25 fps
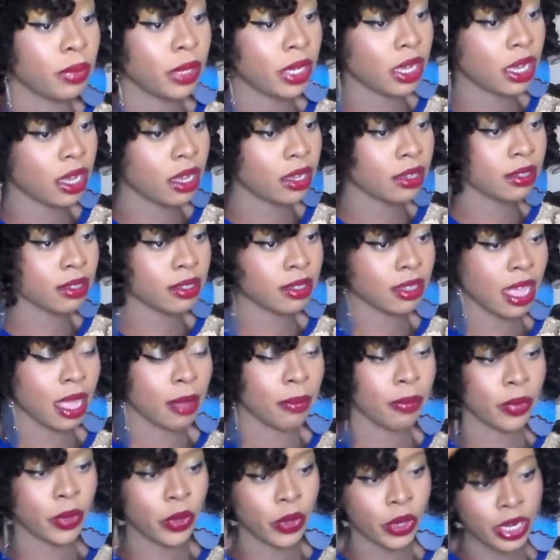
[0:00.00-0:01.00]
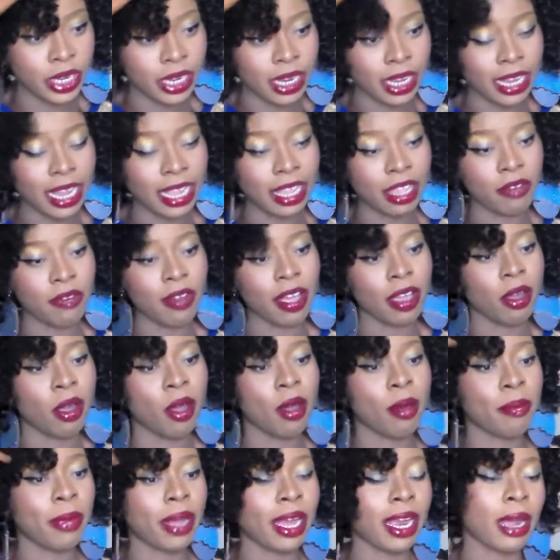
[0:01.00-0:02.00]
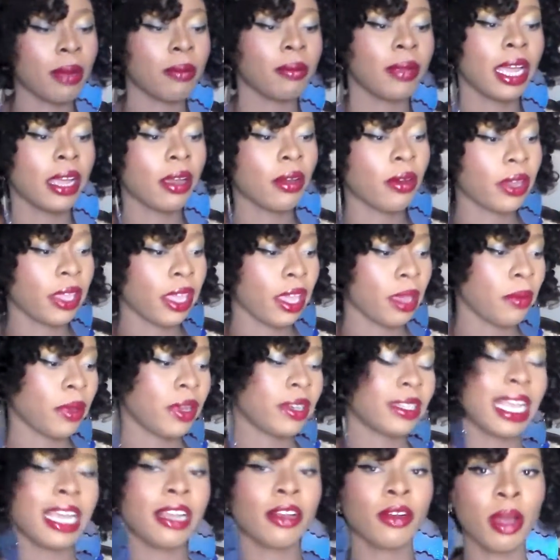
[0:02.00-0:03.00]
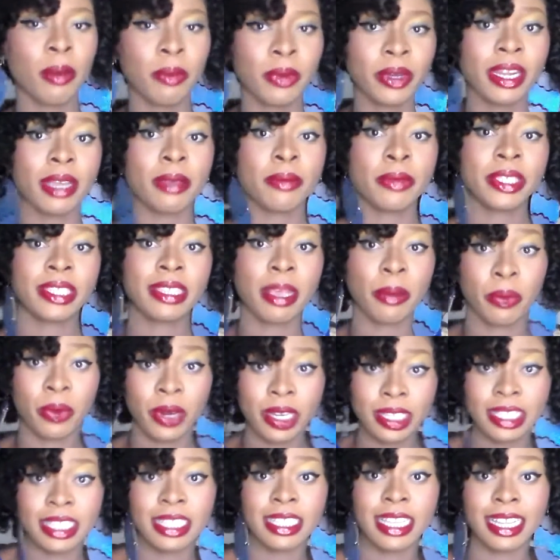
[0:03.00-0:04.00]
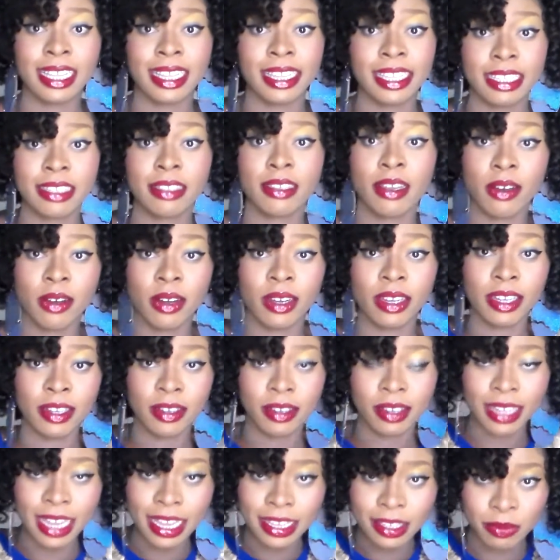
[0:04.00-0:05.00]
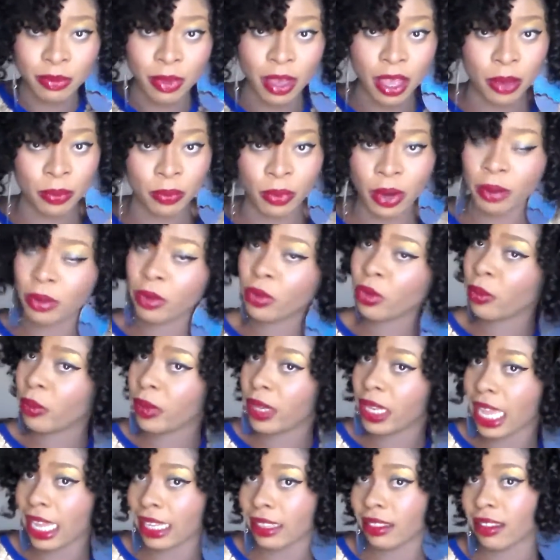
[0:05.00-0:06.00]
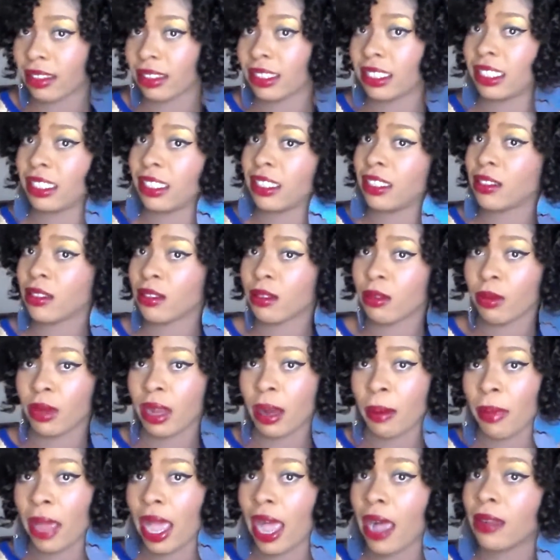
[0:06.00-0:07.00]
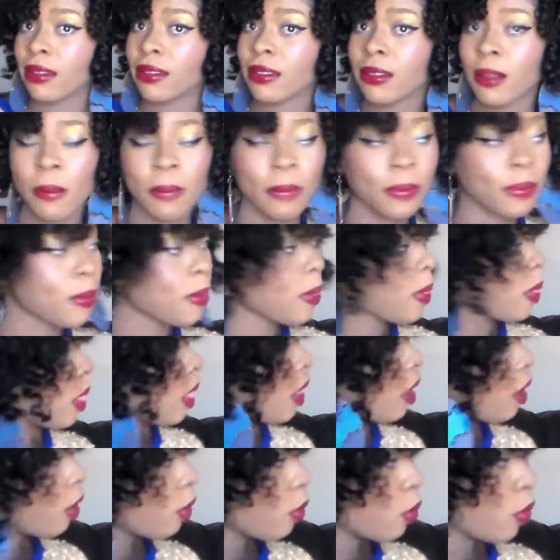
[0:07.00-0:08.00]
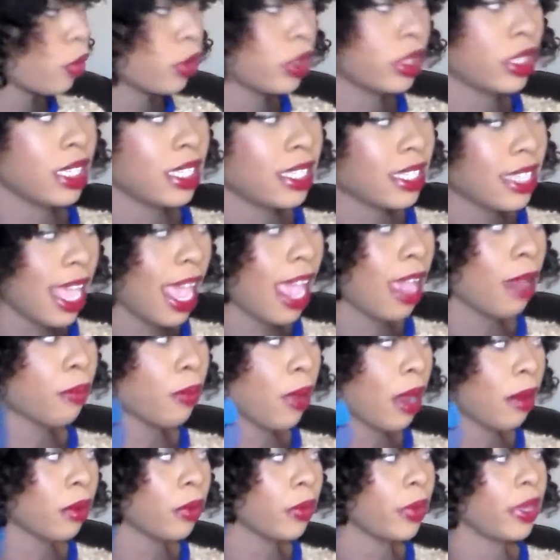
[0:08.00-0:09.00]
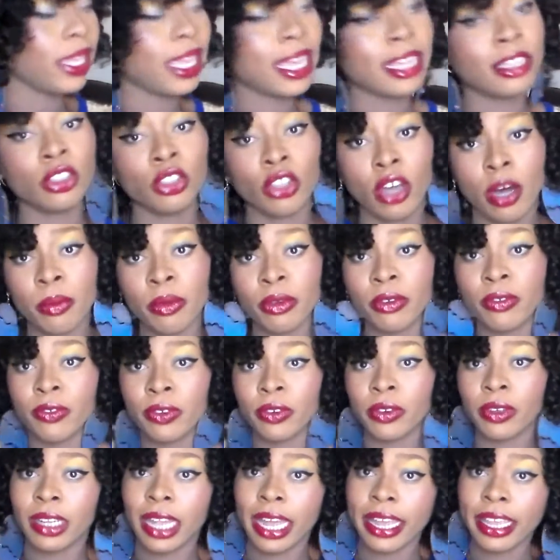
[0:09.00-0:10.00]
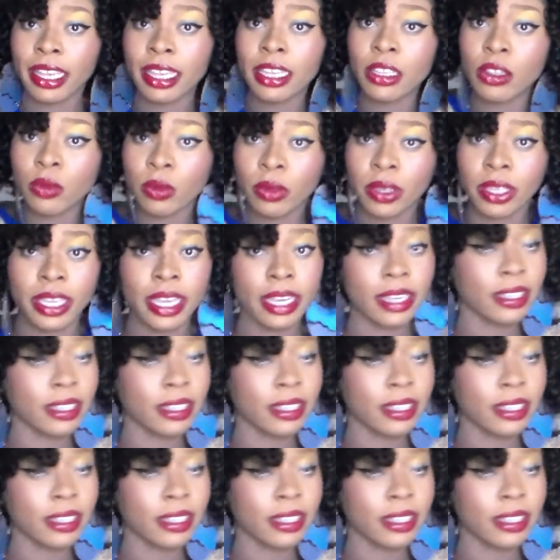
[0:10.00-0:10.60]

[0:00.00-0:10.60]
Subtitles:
because I'm going, like, if I come back, I'm like, okay, because I know I'm gonna be separating this curl, you know, that's me. I probably will be like touching it when I'm out. This hair probably will get double full, like, it will